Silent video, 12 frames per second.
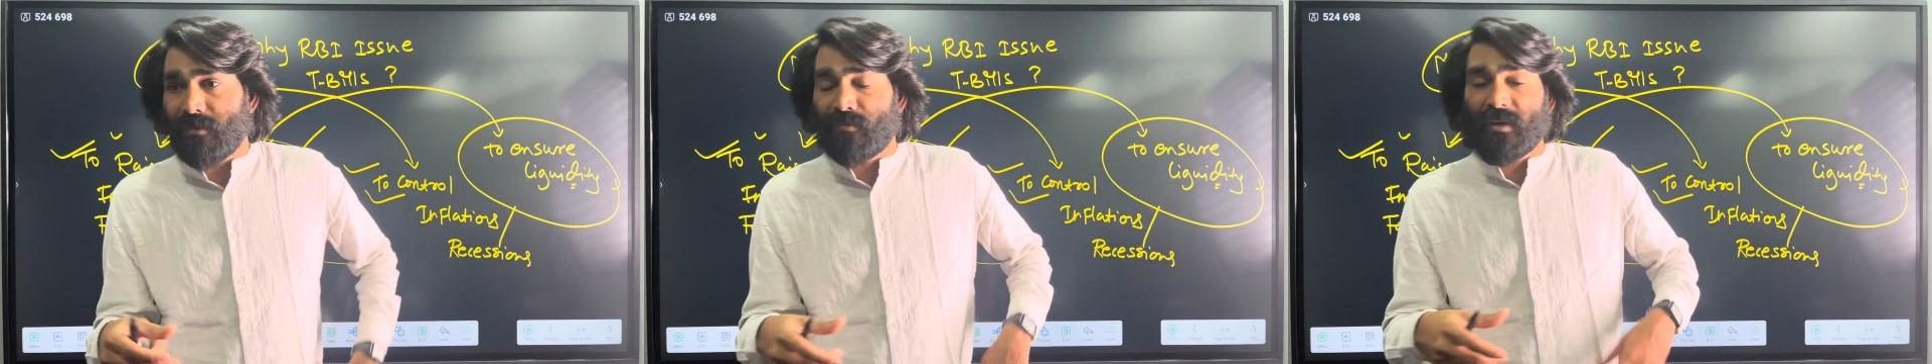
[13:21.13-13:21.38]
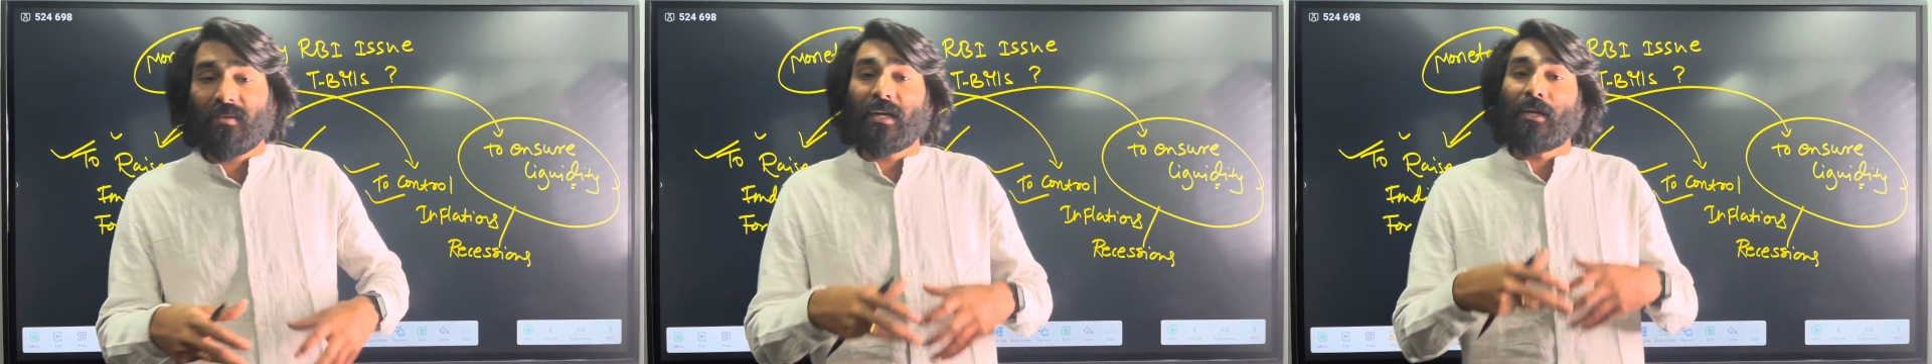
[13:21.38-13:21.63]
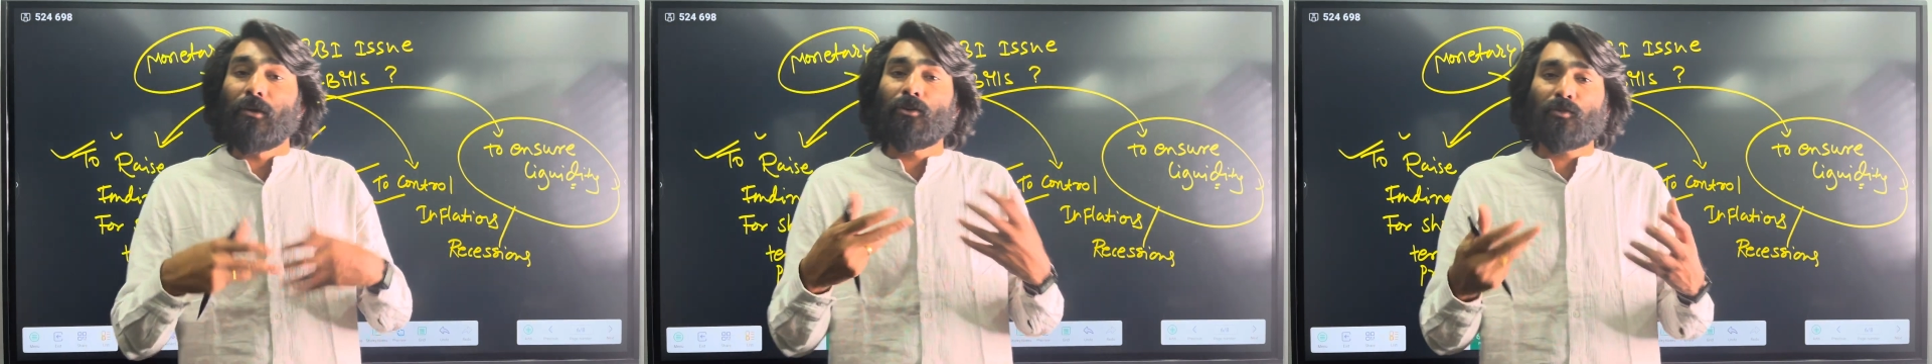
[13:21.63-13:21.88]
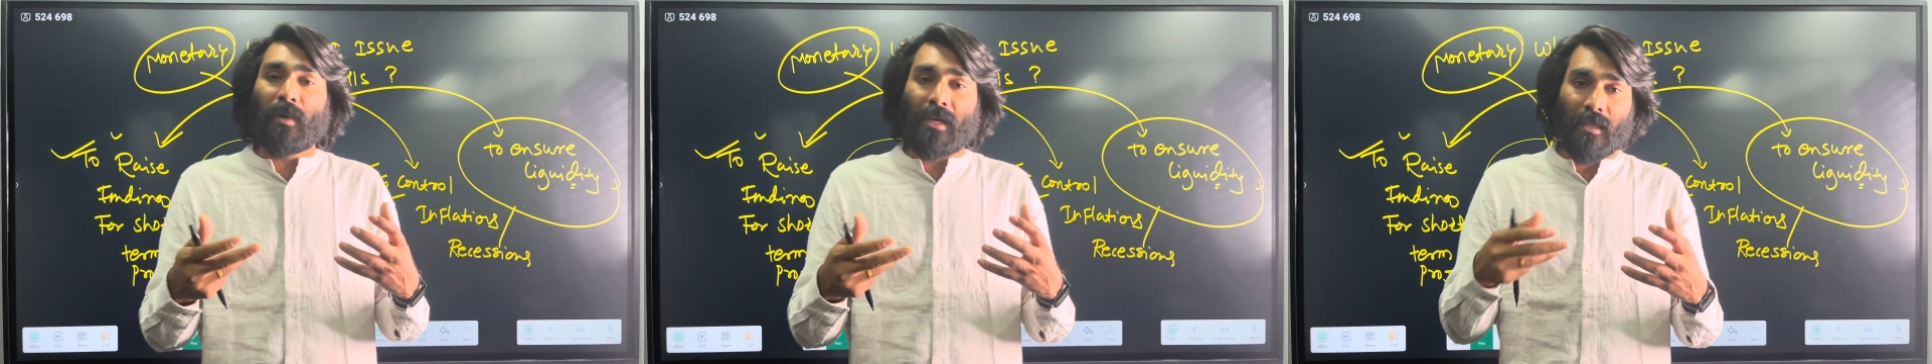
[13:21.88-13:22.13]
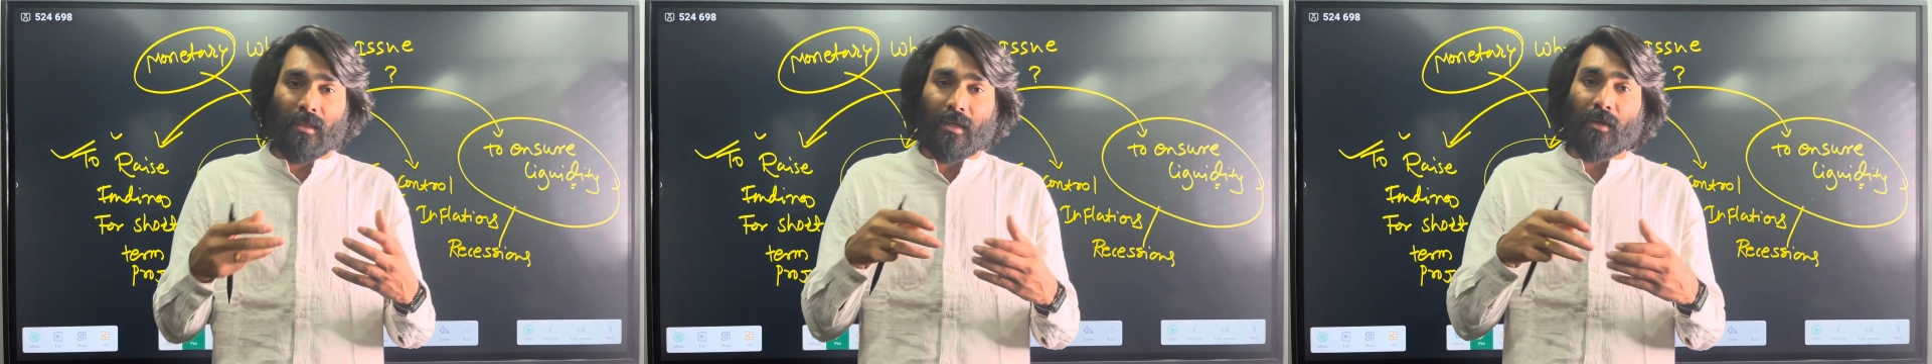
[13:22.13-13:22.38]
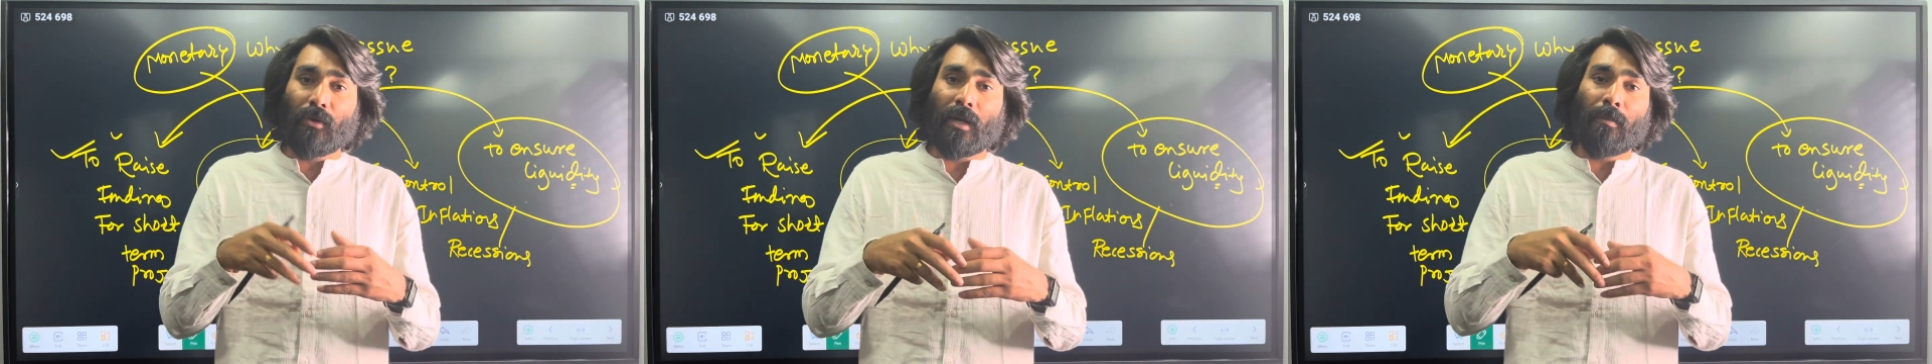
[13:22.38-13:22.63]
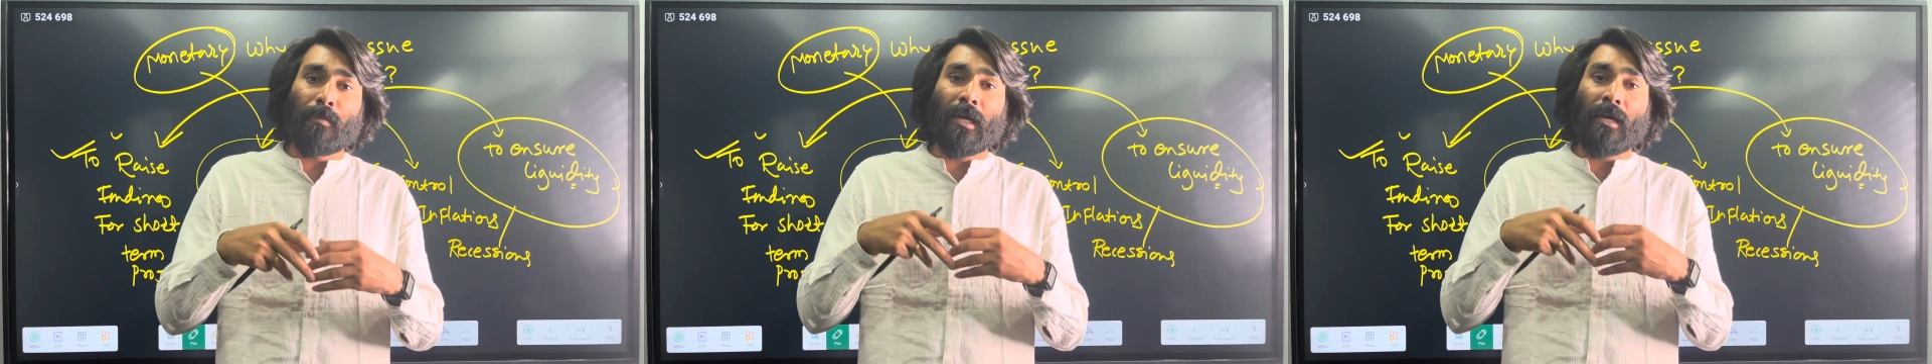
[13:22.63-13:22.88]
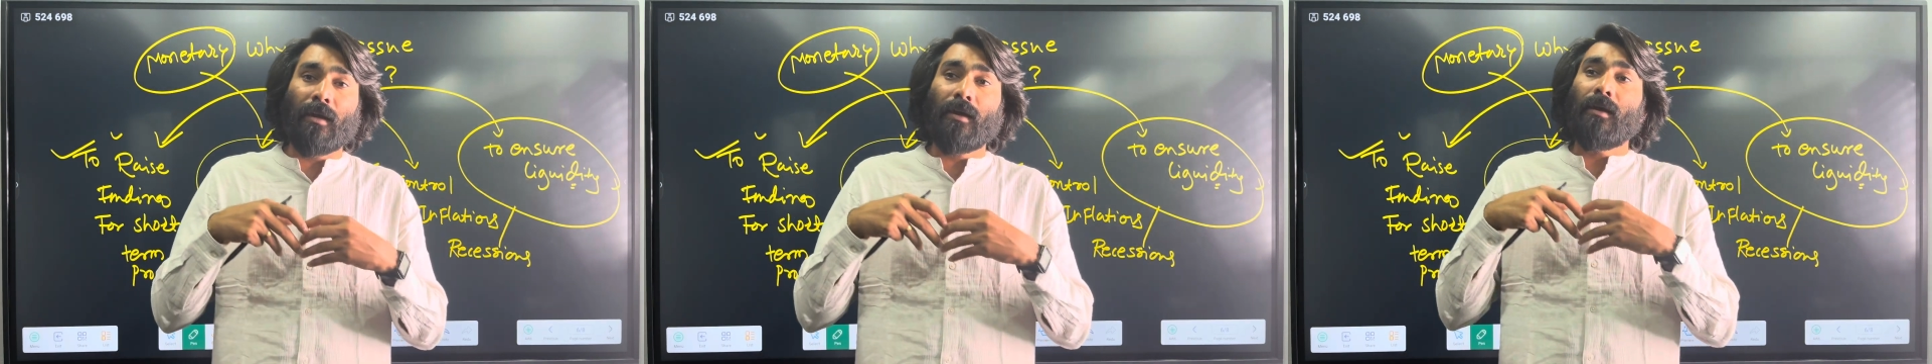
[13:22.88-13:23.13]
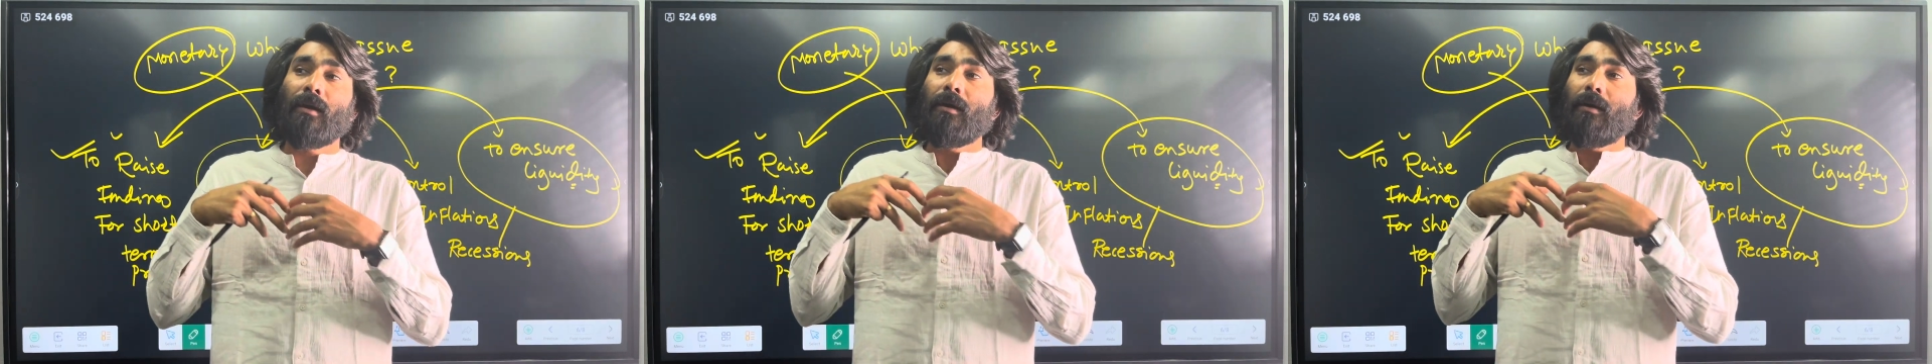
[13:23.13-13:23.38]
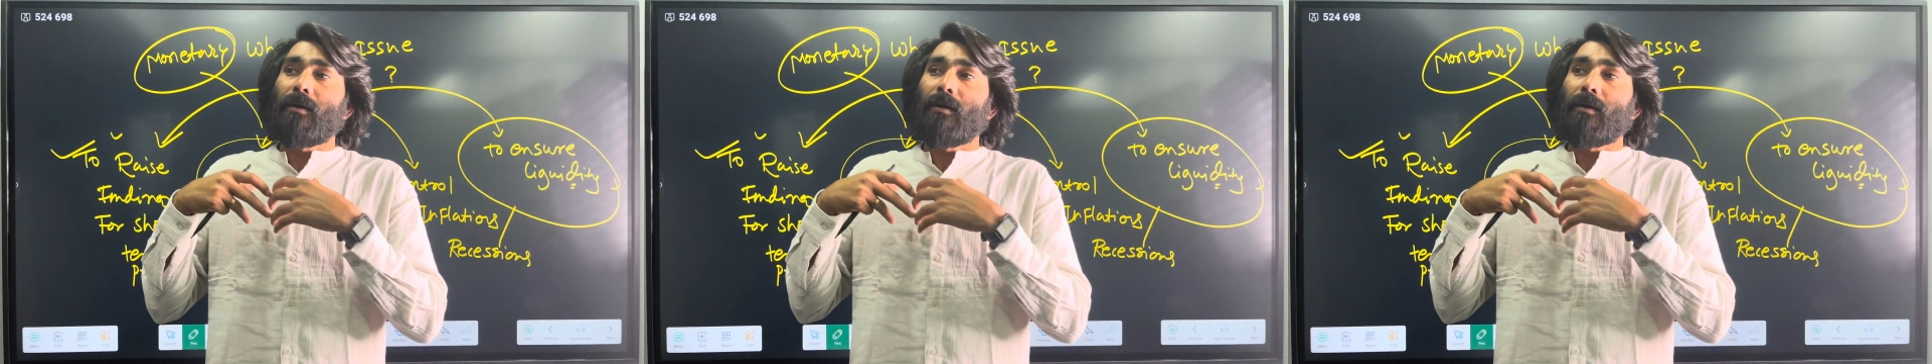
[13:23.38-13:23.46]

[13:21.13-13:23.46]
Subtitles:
if you have a huge money, then you can pay